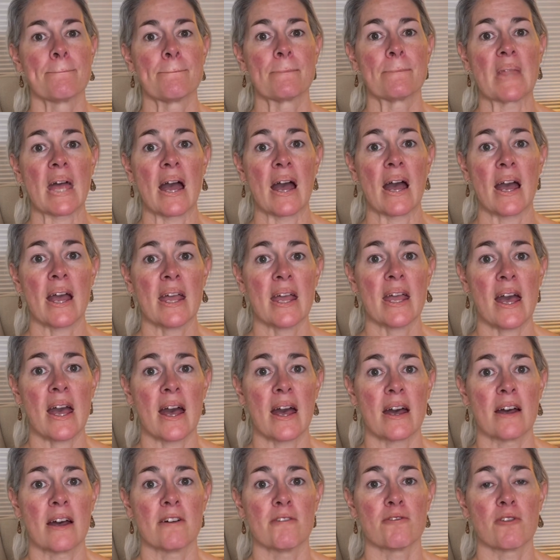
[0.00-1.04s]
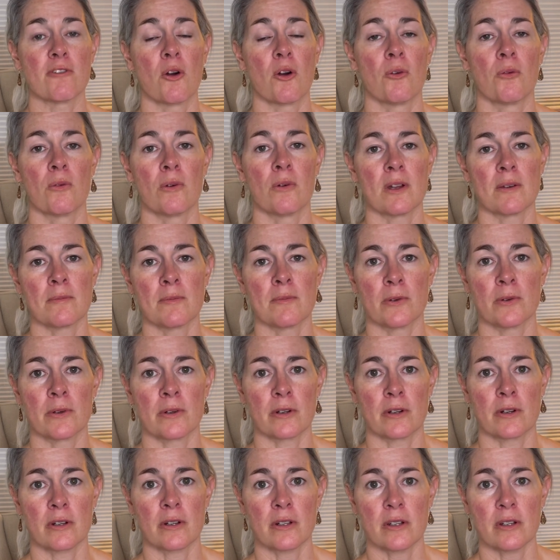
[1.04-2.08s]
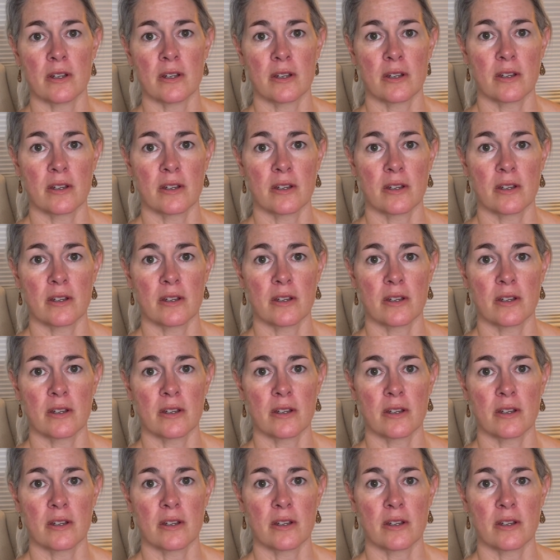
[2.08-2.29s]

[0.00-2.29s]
I have one more